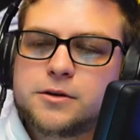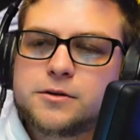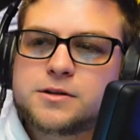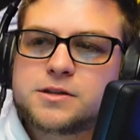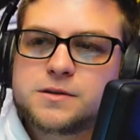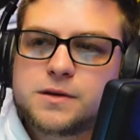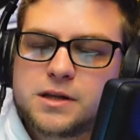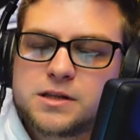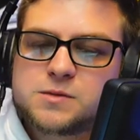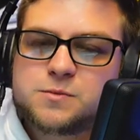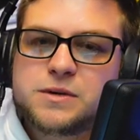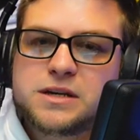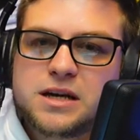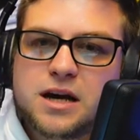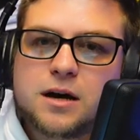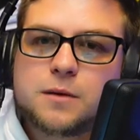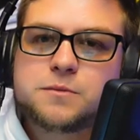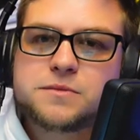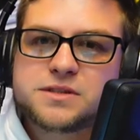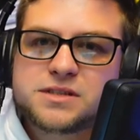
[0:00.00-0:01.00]
It's it's
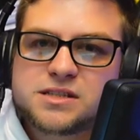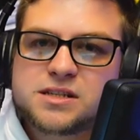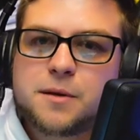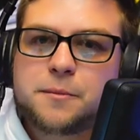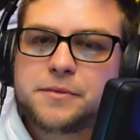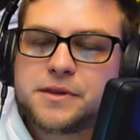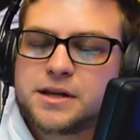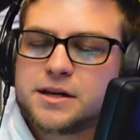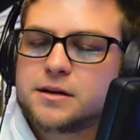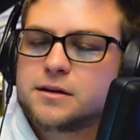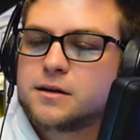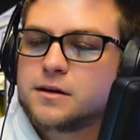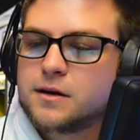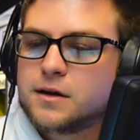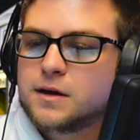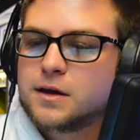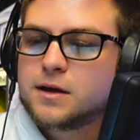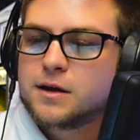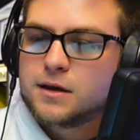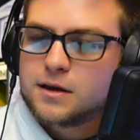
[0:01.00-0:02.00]
become something,
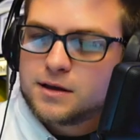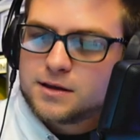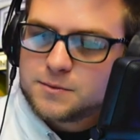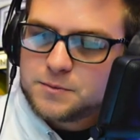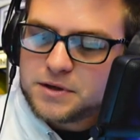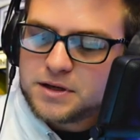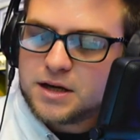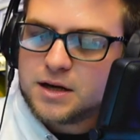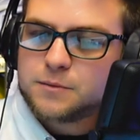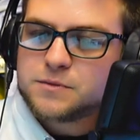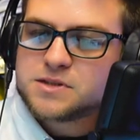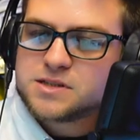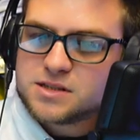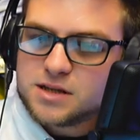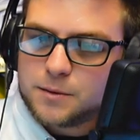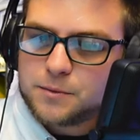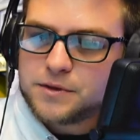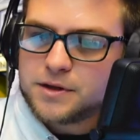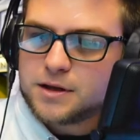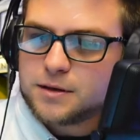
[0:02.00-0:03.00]
become
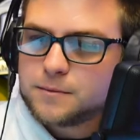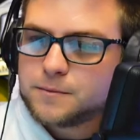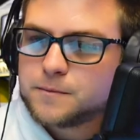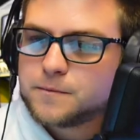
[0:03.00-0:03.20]
something.